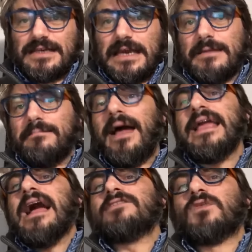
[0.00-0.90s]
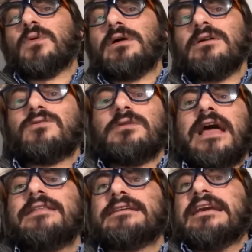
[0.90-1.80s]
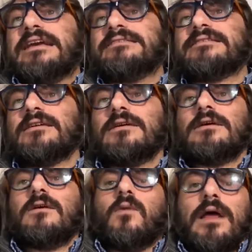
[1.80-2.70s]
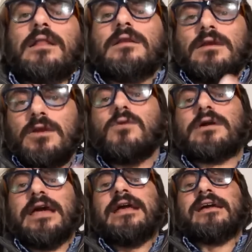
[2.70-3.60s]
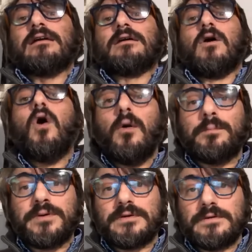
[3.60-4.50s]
And my answer to that is, well, you can hope